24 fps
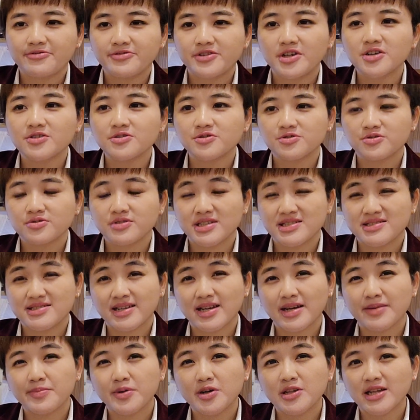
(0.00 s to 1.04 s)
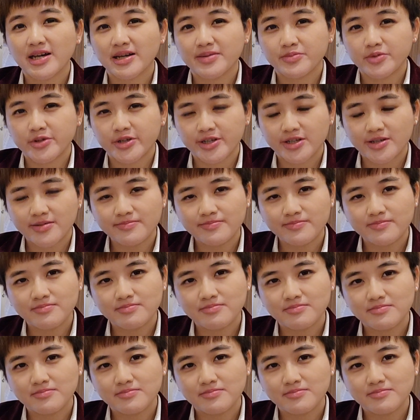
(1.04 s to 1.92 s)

I've talked to the Singapore Library